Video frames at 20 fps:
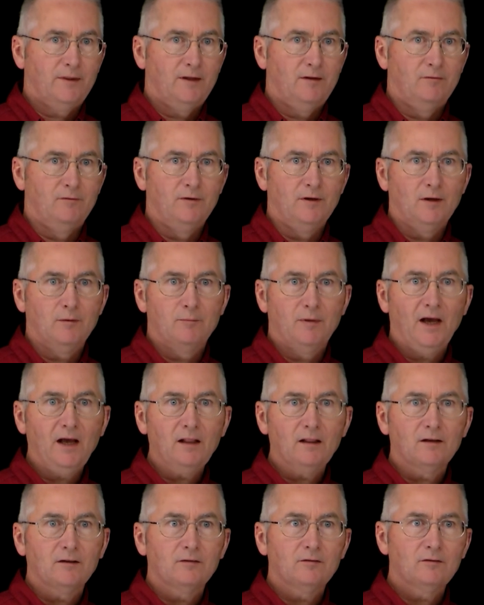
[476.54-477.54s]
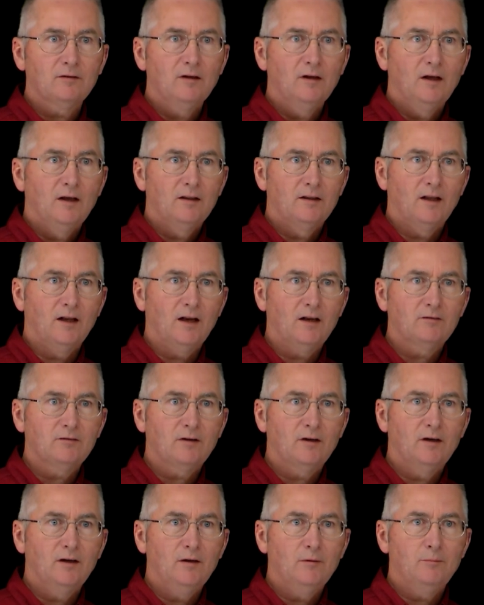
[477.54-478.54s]
via ballast,
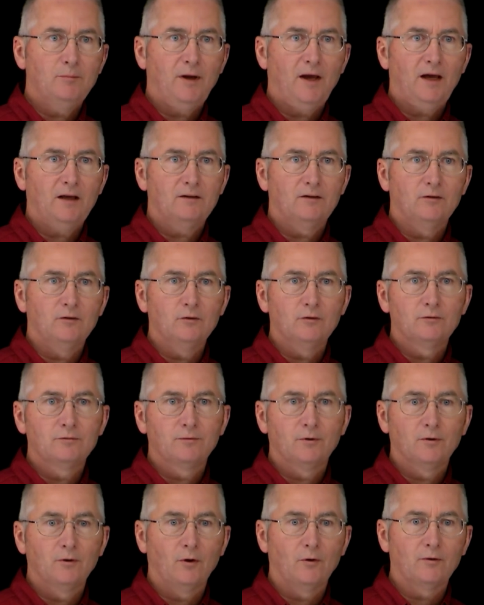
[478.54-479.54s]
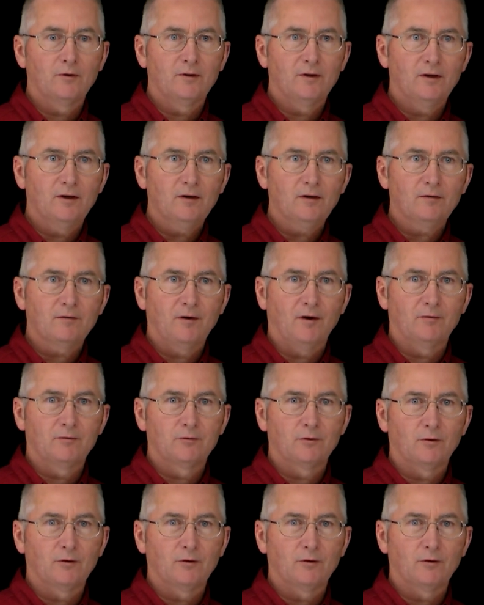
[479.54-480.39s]
that's going to impact the useful load of the aircraft. So